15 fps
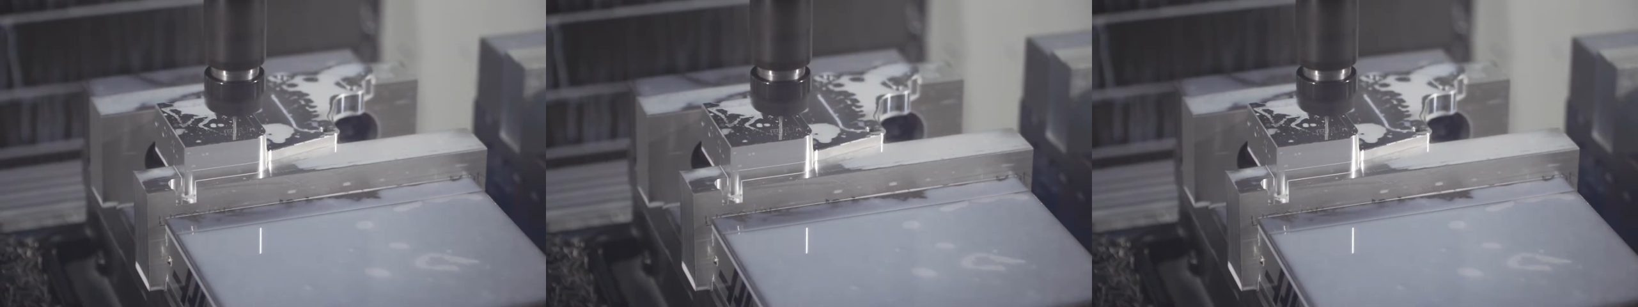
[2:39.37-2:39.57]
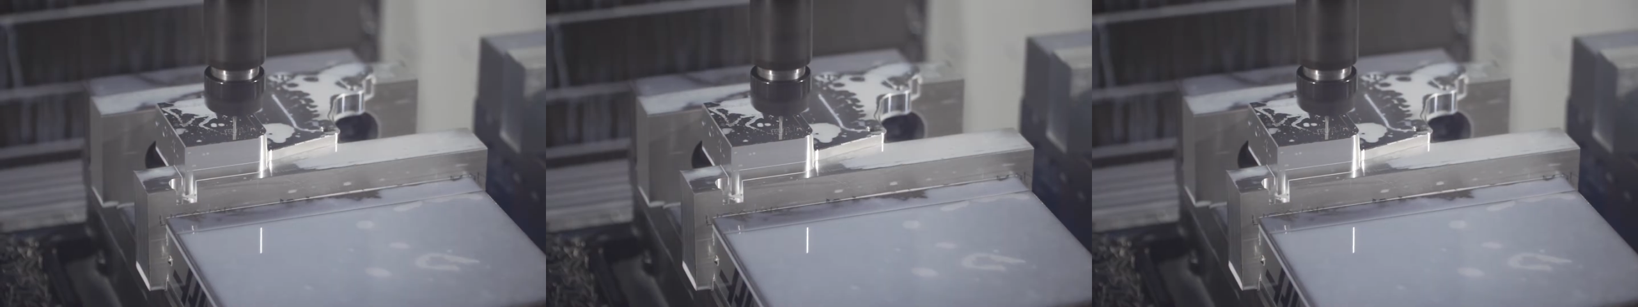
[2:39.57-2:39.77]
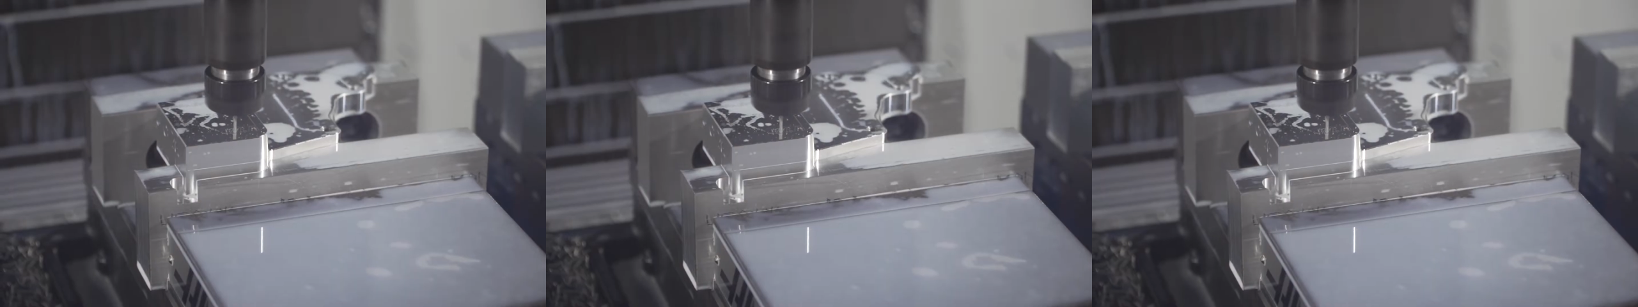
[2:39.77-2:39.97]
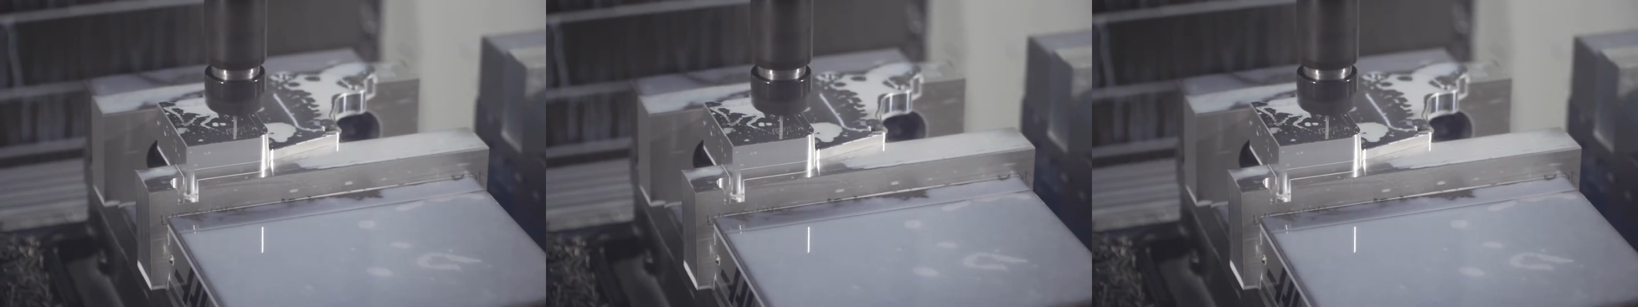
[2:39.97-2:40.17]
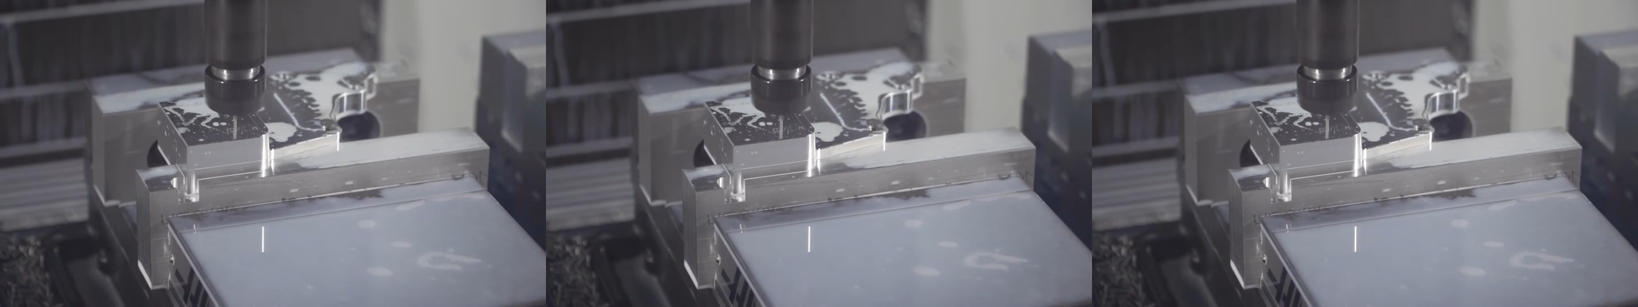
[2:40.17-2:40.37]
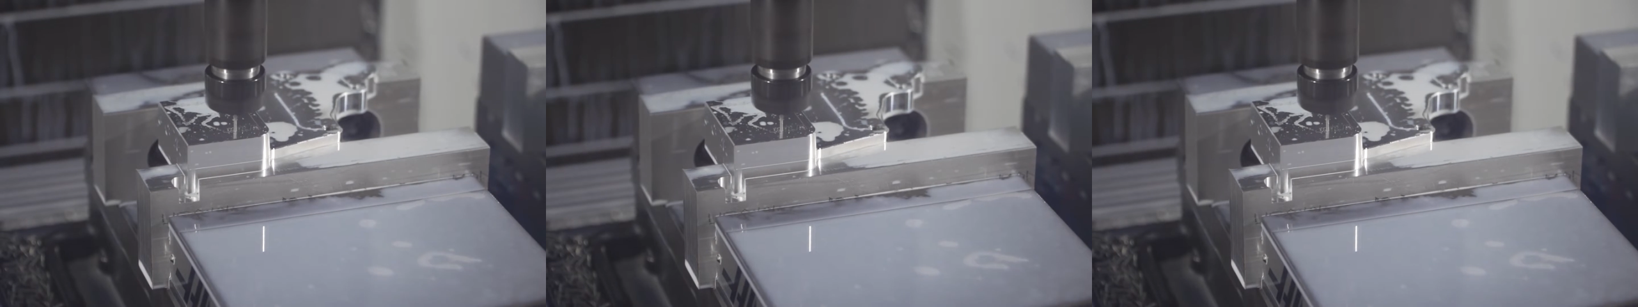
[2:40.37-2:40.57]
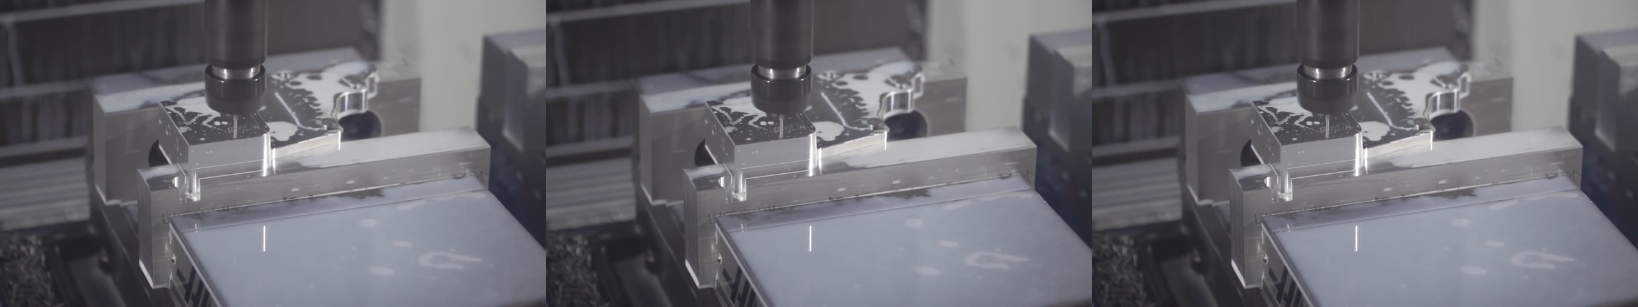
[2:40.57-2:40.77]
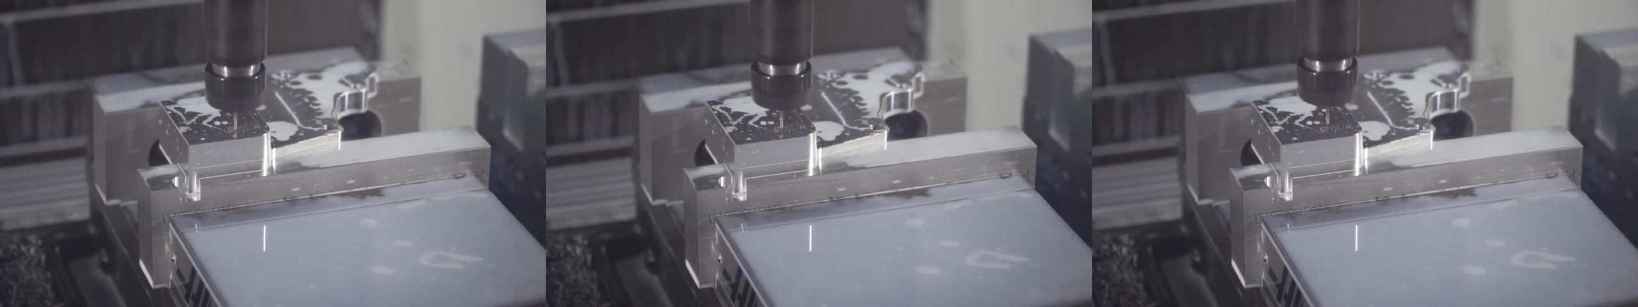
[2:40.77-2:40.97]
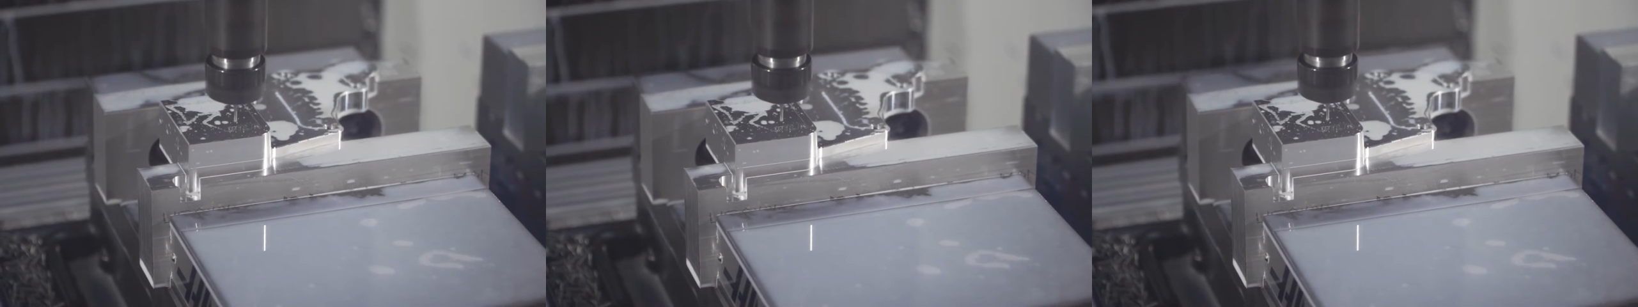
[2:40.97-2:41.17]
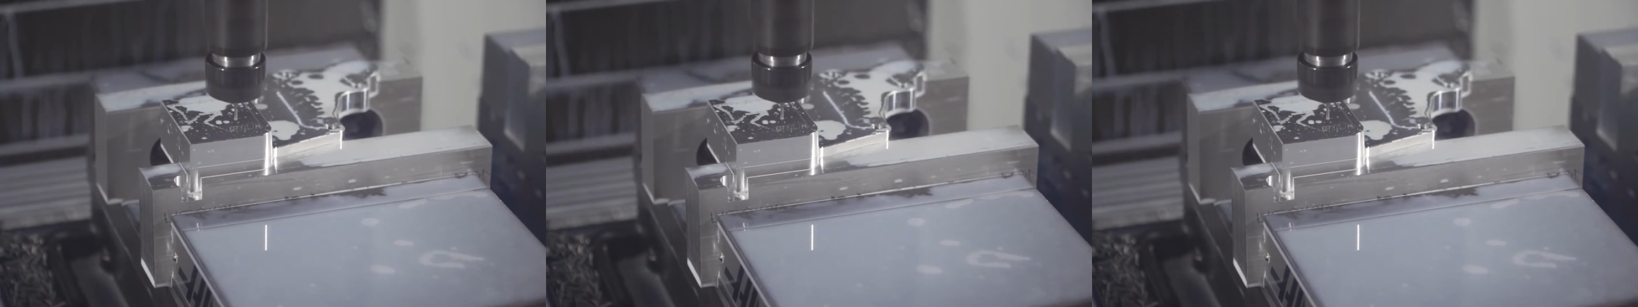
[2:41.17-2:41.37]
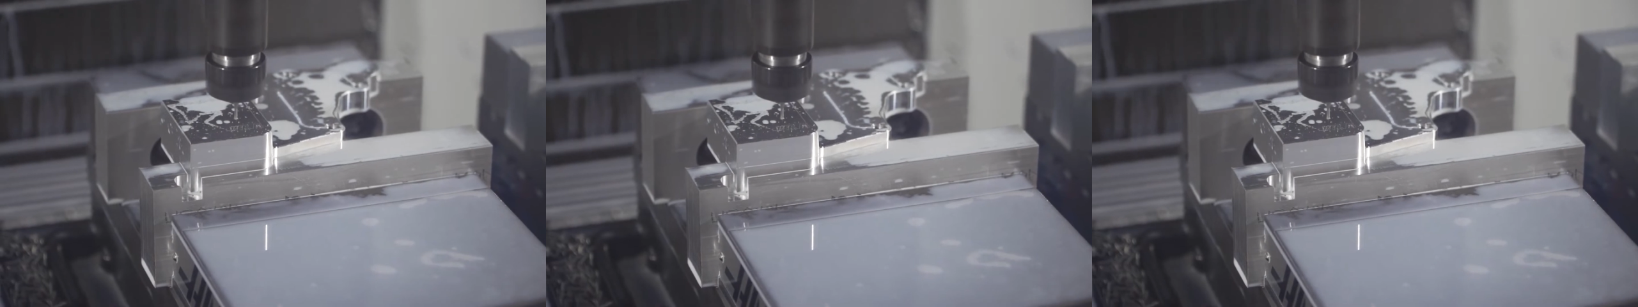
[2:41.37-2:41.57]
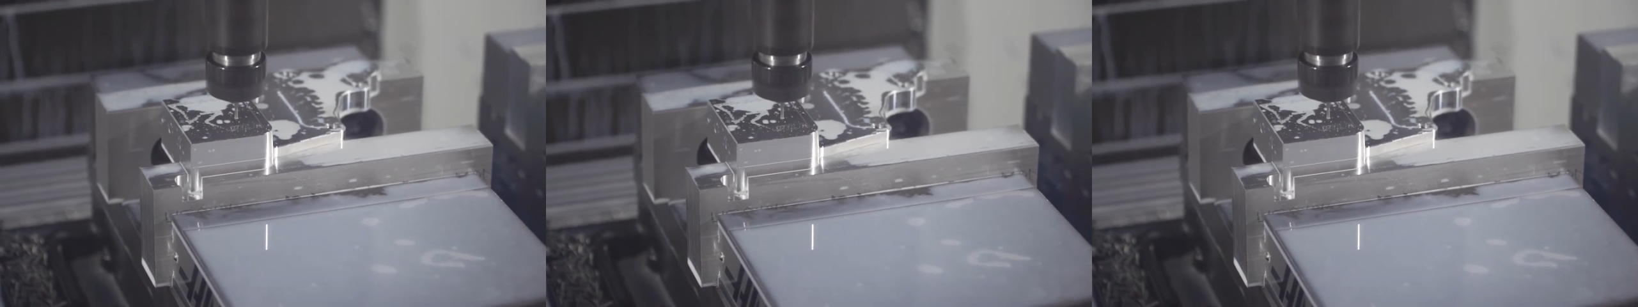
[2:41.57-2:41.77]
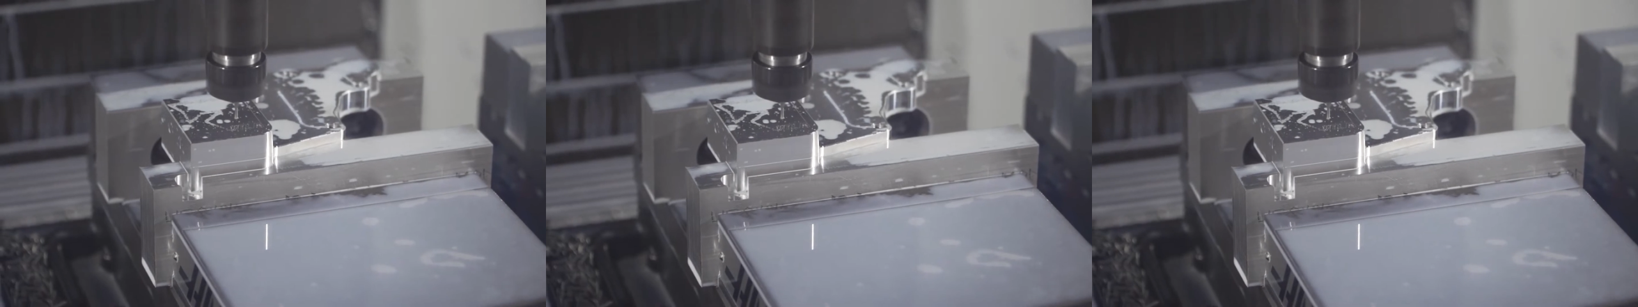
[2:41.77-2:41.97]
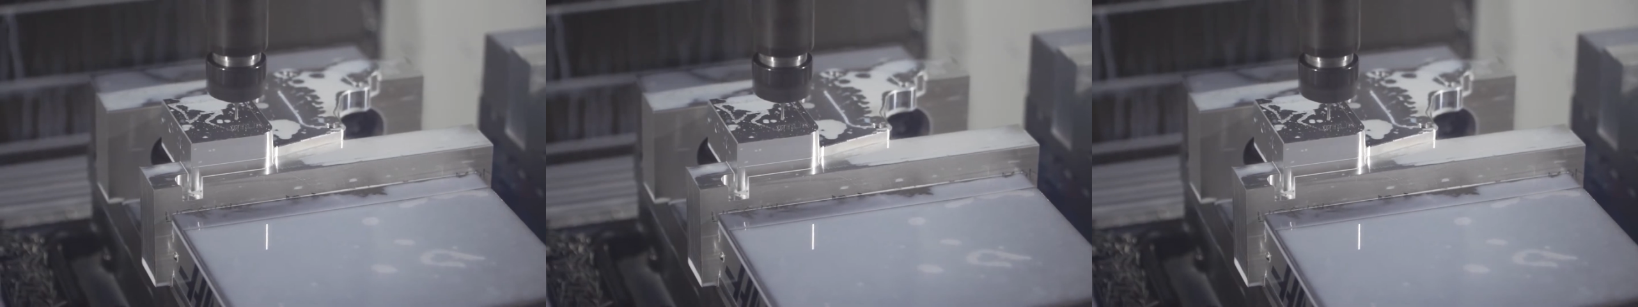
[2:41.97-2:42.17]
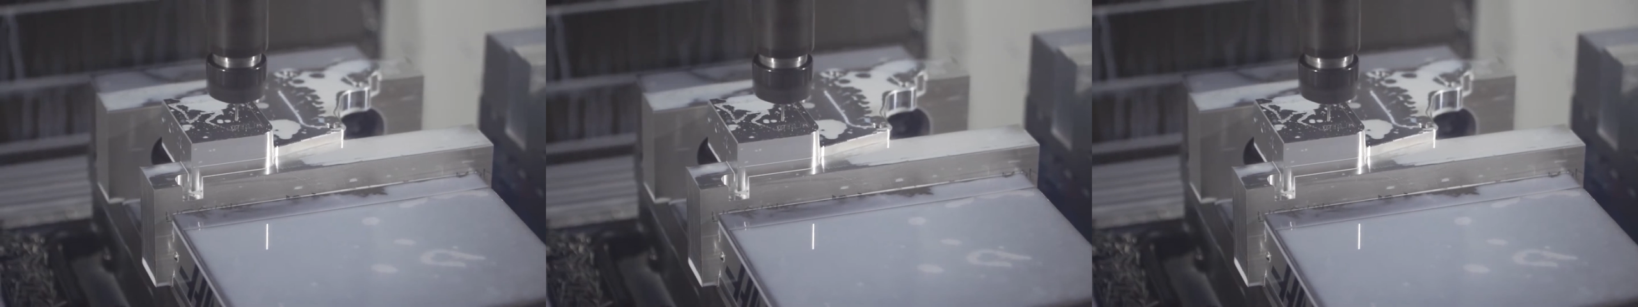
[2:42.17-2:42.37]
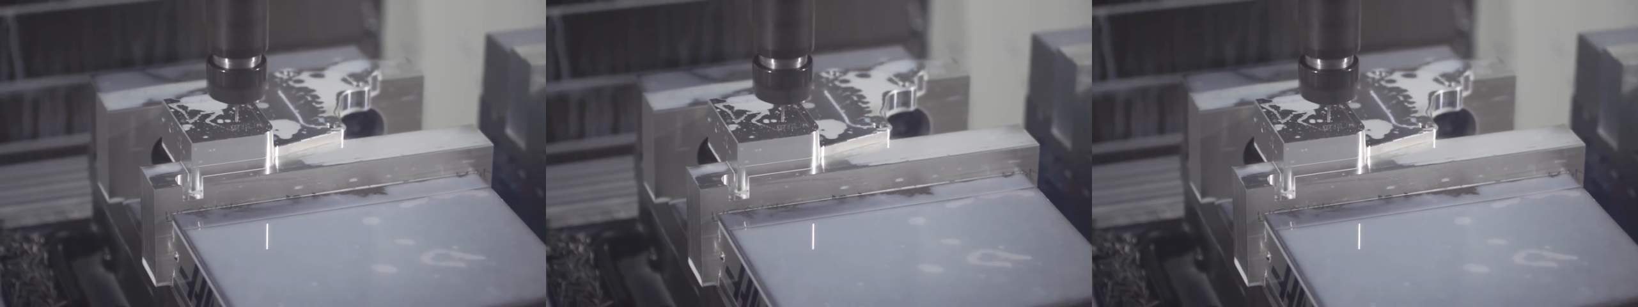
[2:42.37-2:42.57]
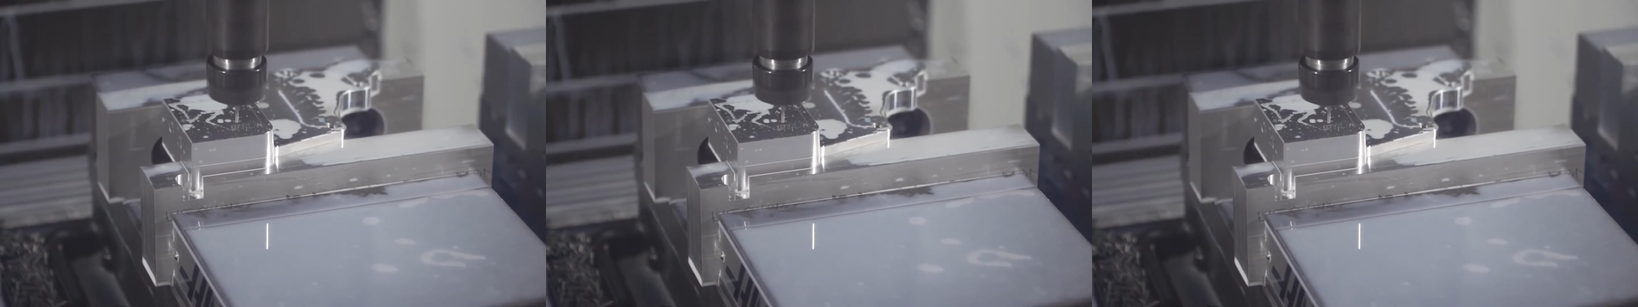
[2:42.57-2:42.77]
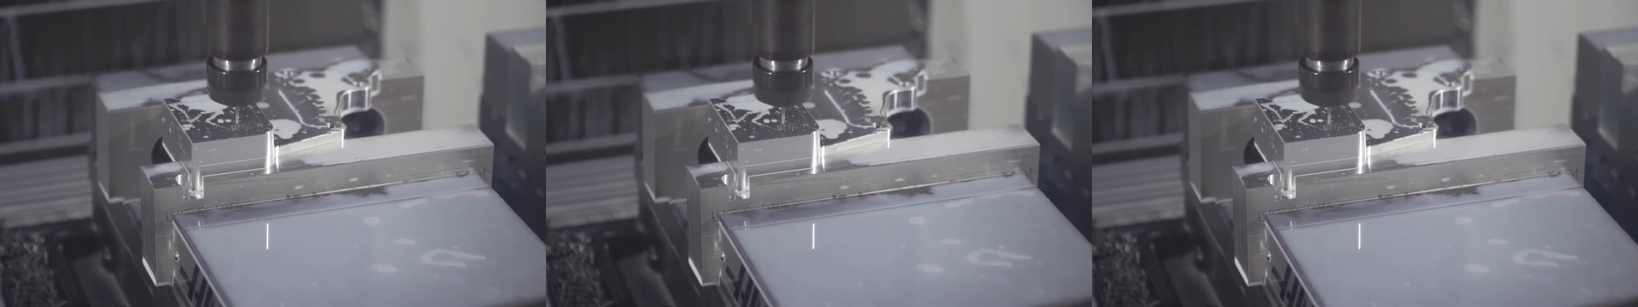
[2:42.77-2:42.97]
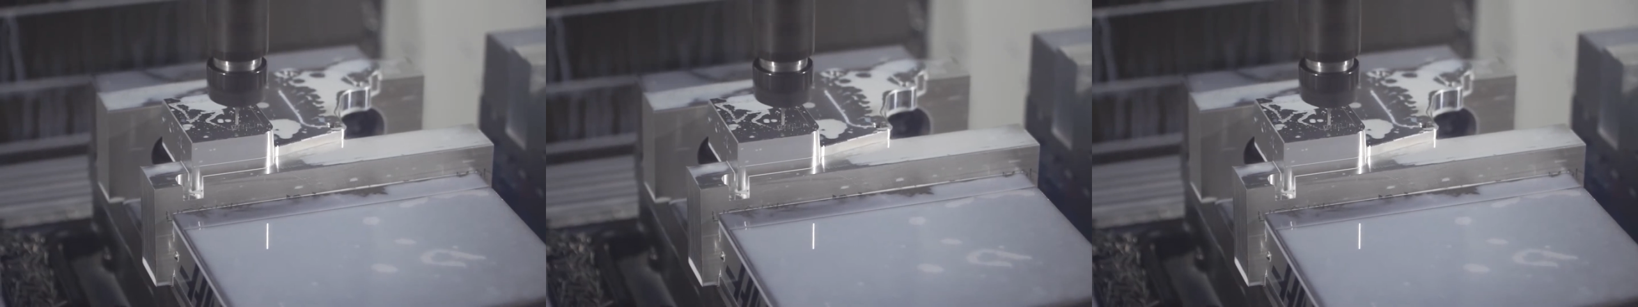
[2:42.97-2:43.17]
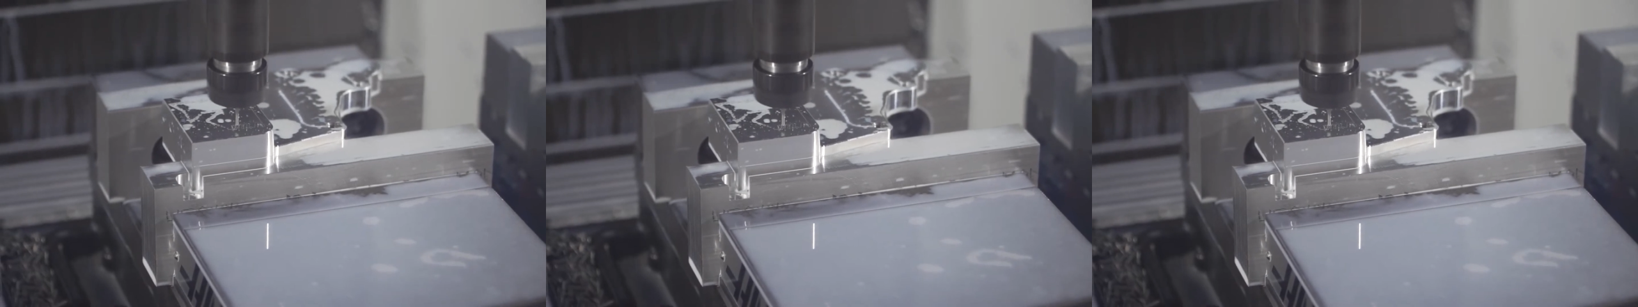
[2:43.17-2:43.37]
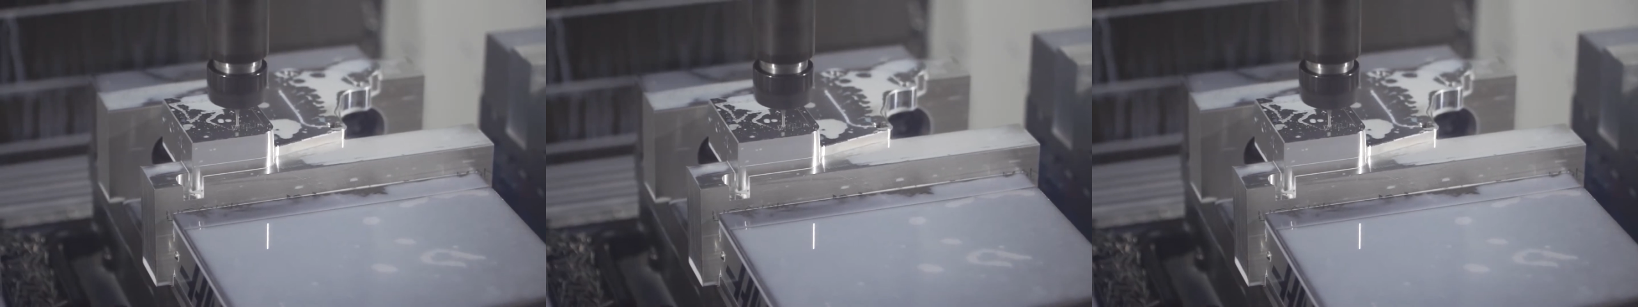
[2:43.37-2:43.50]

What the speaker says: [unreadable: no face in view]